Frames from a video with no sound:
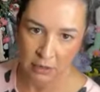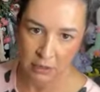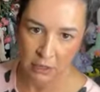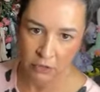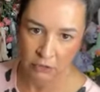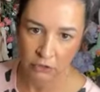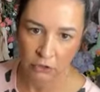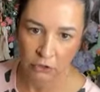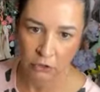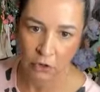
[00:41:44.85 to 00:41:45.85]

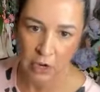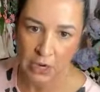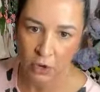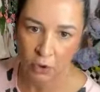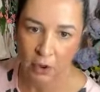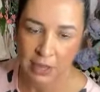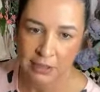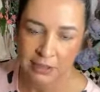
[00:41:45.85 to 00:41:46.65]
concentrate on